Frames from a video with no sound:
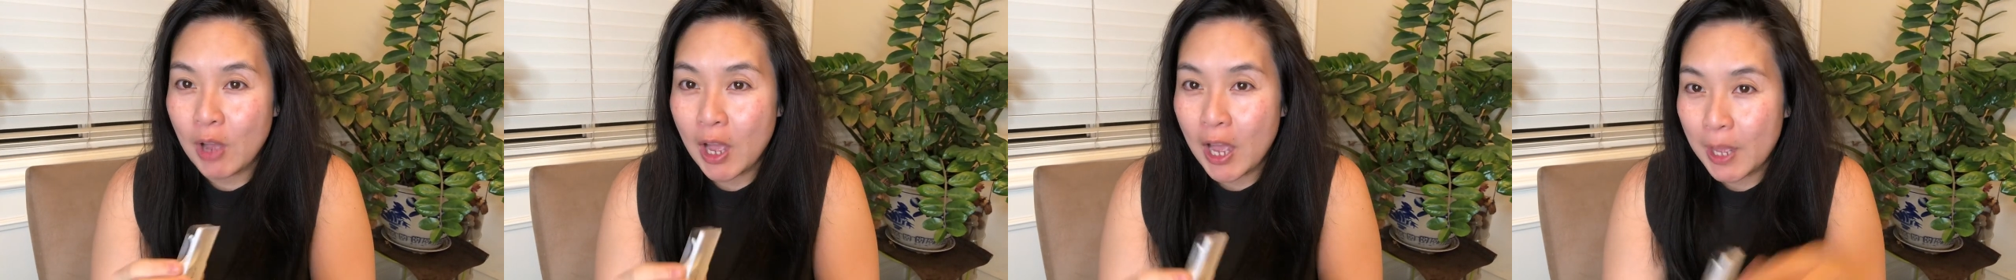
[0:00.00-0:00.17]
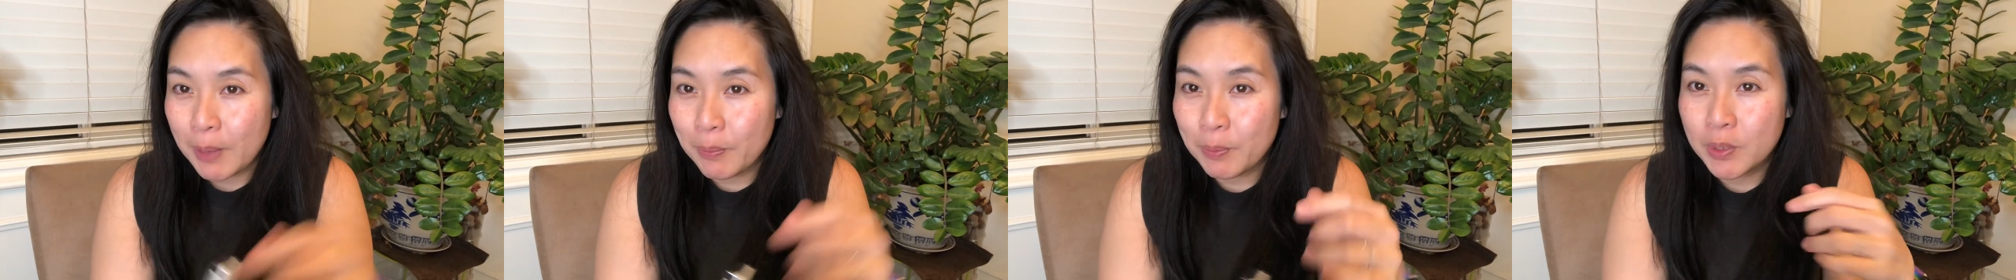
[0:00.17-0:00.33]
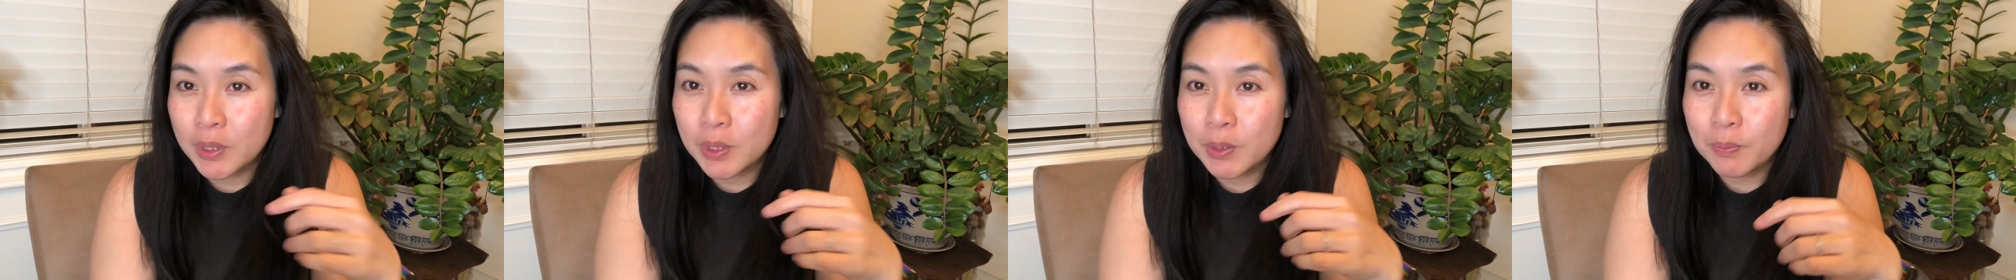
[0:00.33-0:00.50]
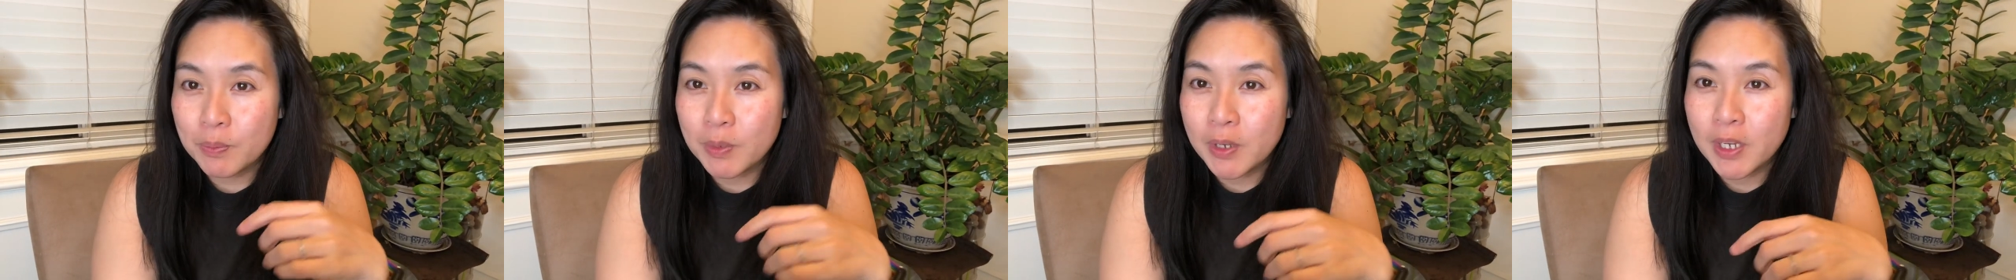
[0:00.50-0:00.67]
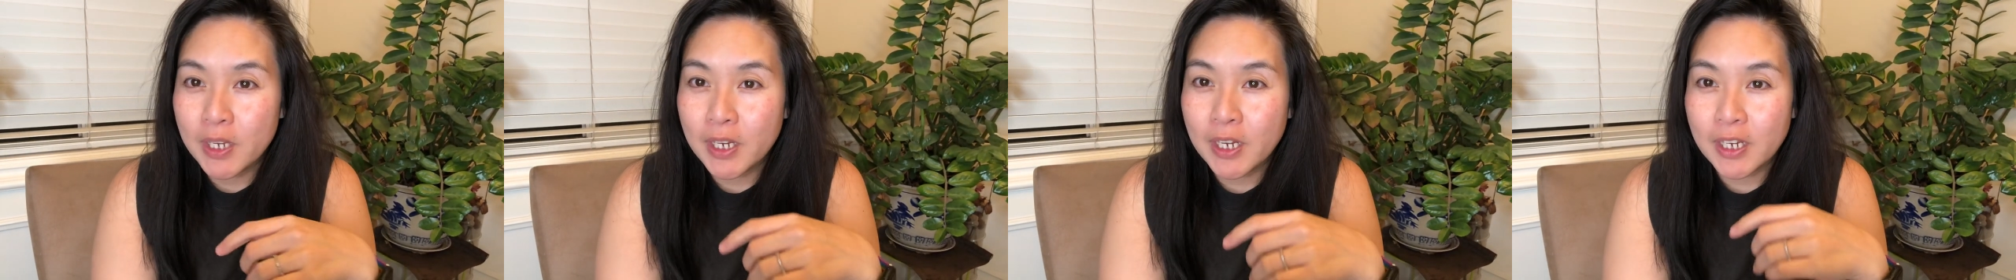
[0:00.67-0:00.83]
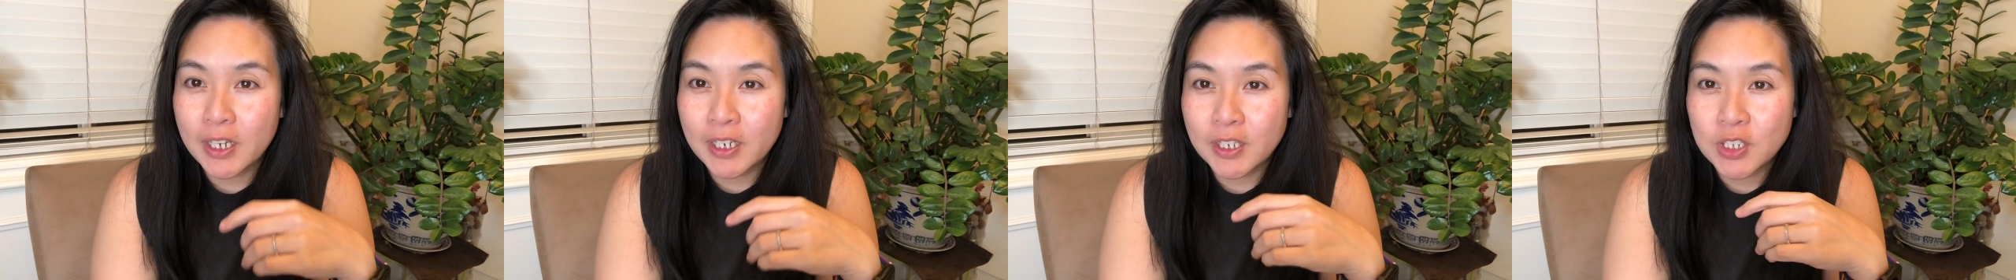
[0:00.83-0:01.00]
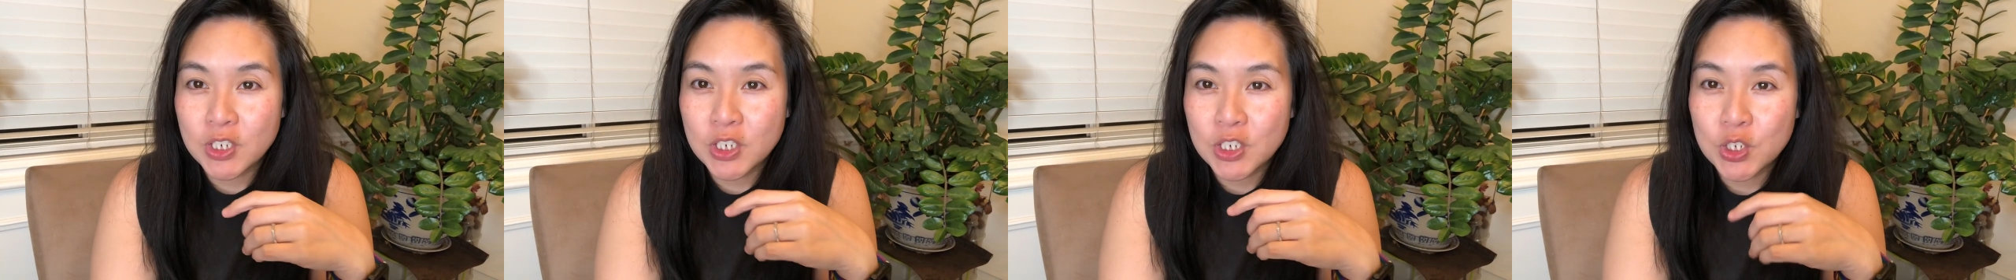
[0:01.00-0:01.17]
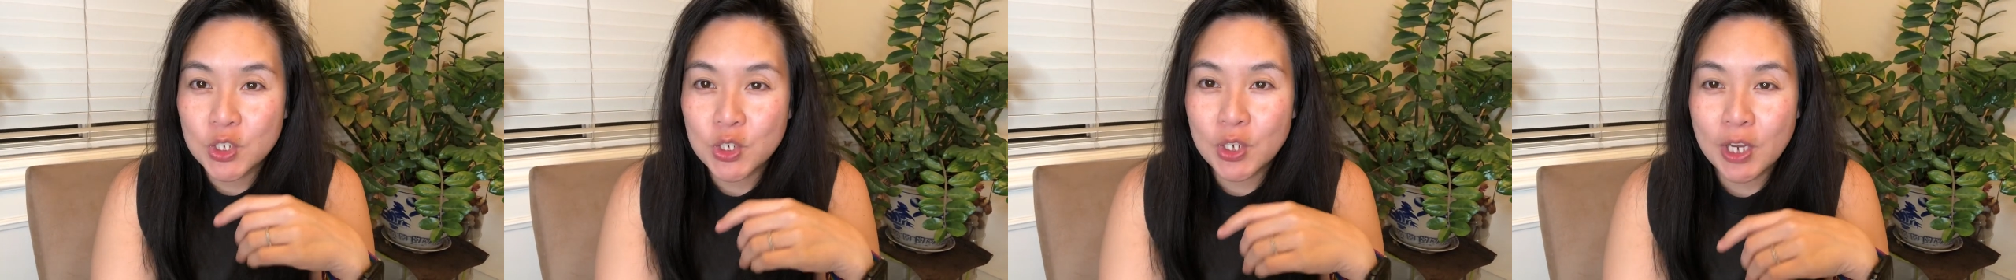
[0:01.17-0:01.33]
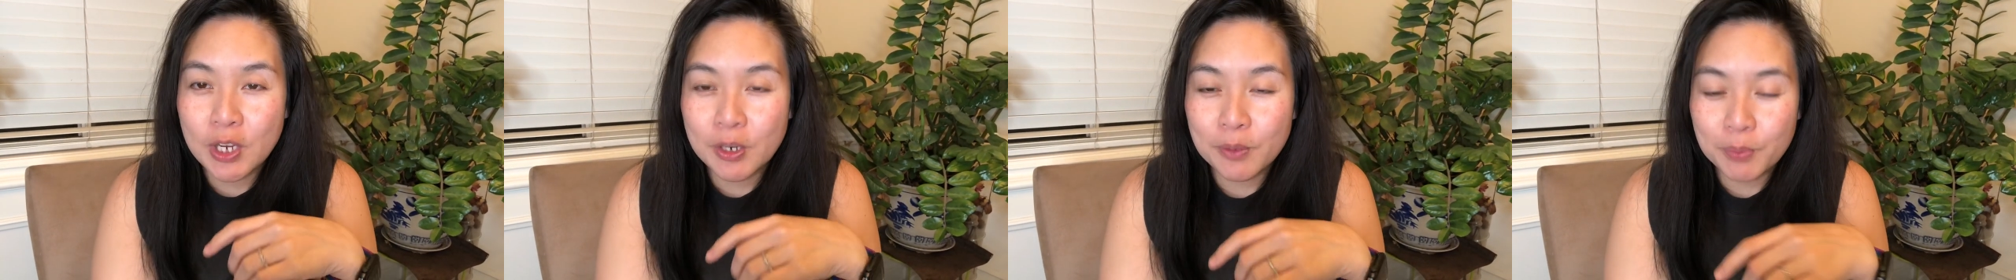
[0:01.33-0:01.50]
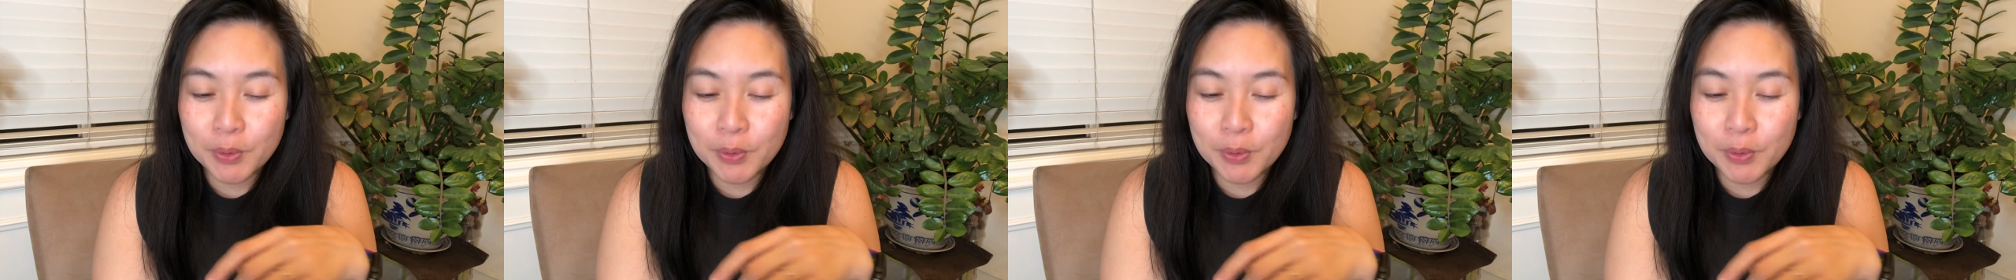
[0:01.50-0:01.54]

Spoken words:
I put them on and teach you how to